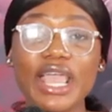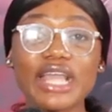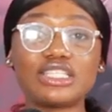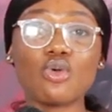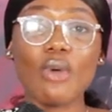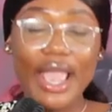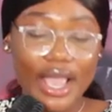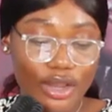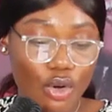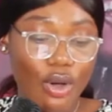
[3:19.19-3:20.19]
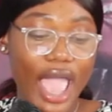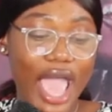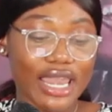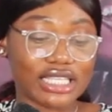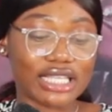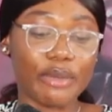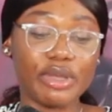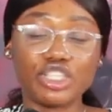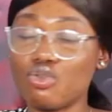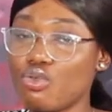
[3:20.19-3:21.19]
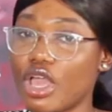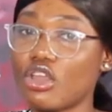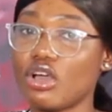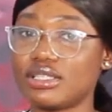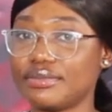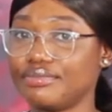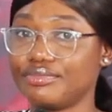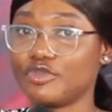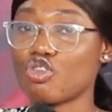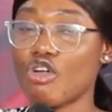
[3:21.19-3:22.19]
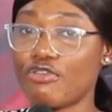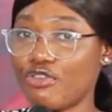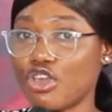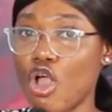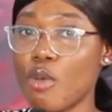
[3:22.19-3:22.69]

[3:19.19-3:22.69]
It's a way, no, and I shall tell you who you're not saying, and coffee.